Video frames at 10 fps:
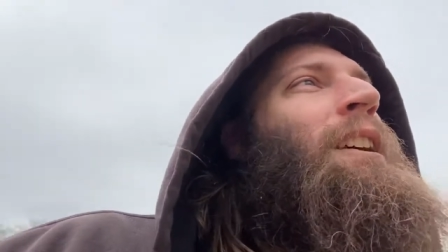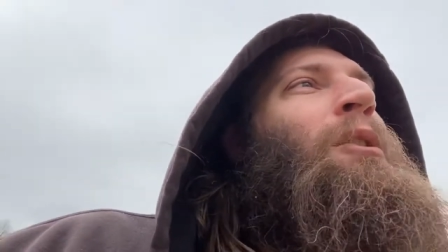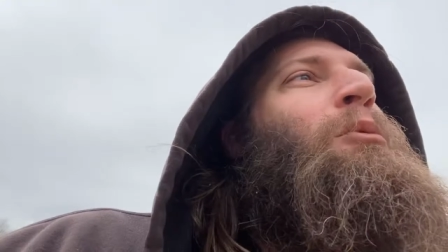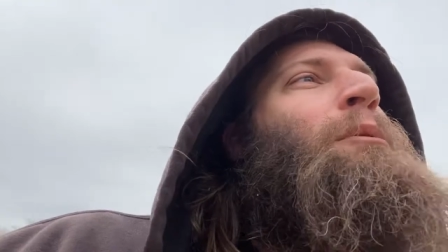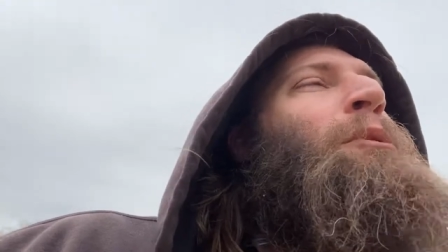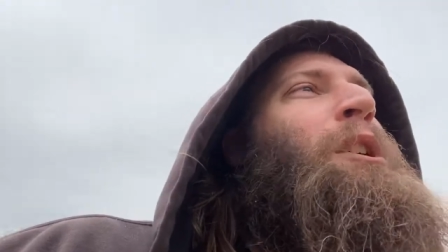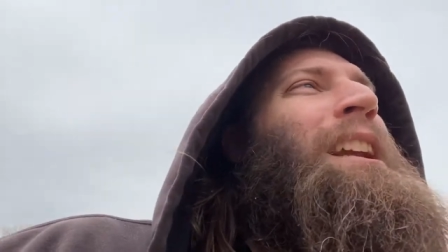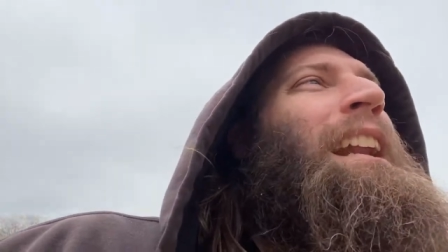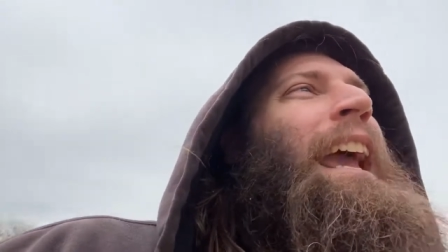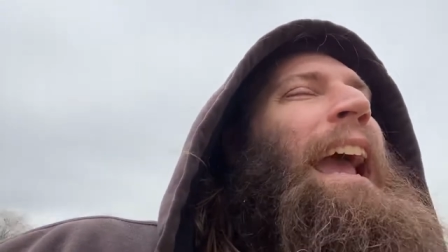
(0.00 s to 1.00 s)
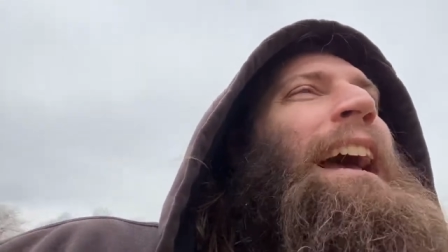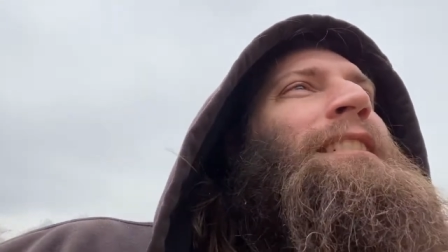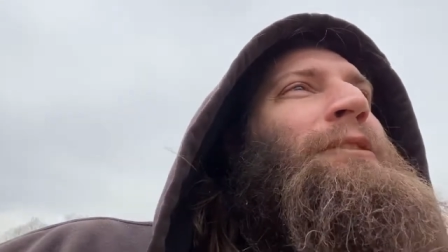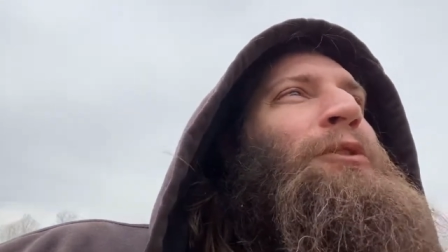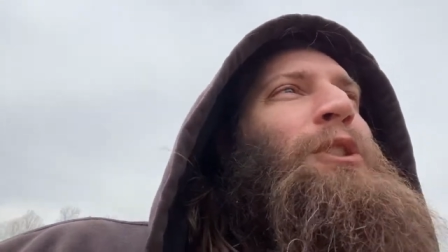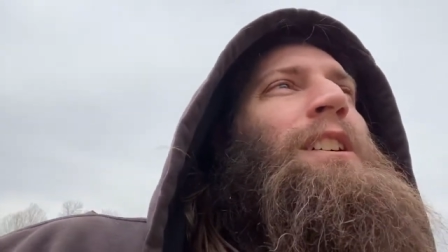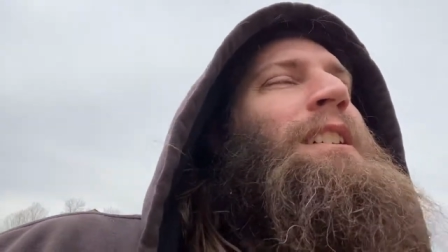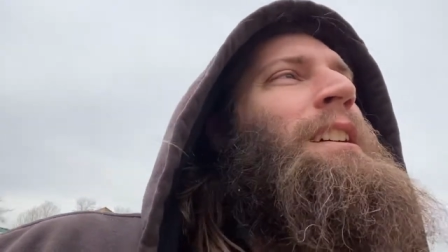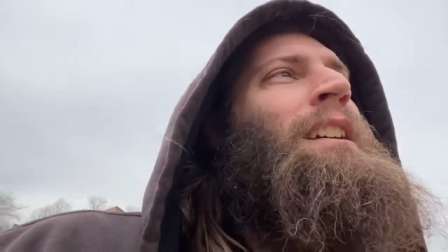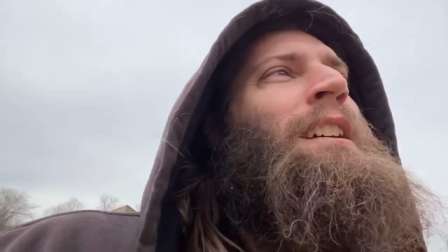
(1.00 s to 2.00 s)
What more can I ask for?
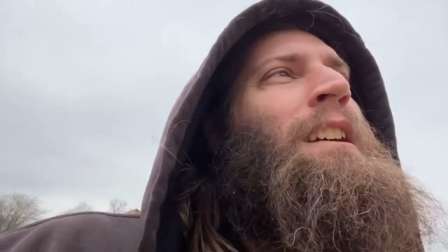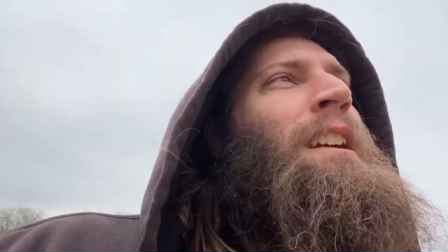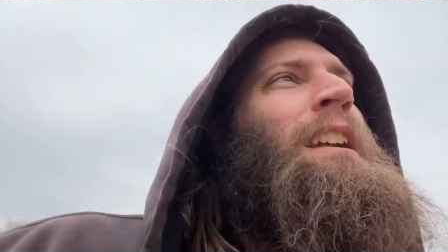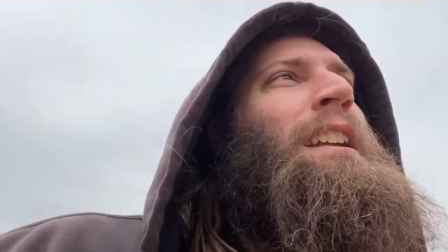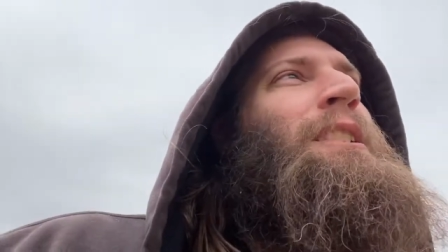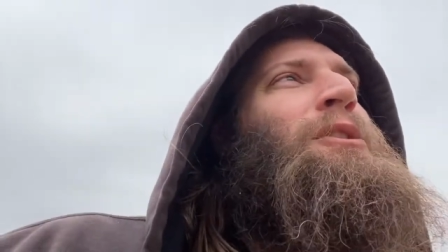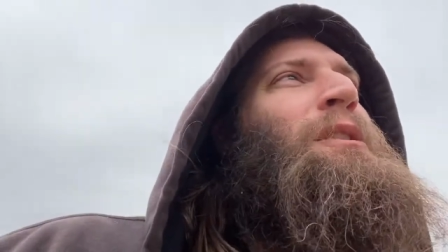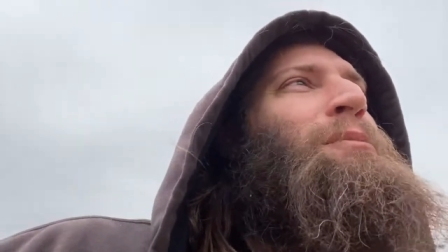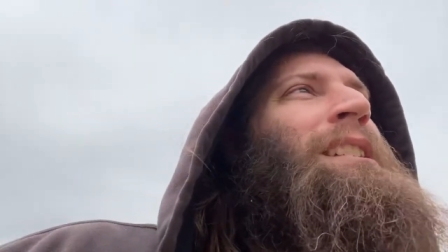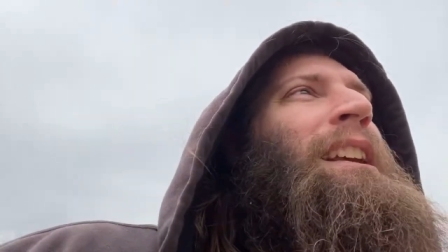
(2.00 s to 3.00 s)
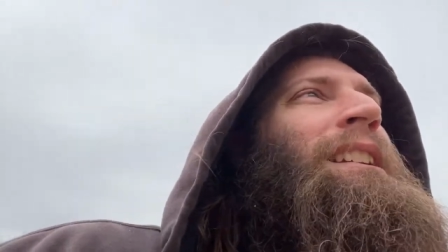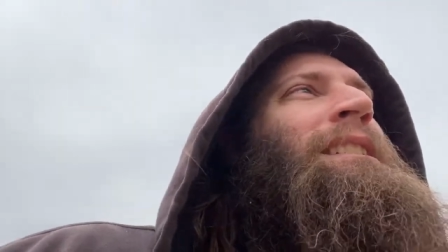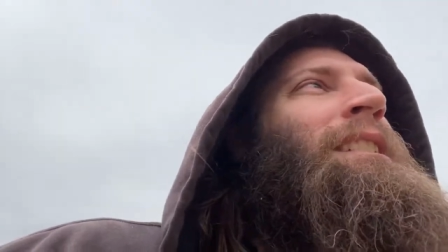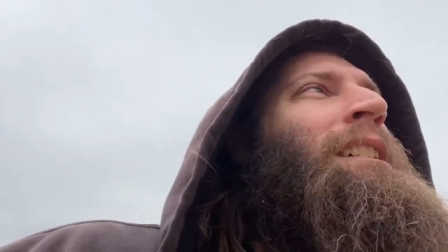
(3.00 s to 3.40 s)
You know what I'm saying?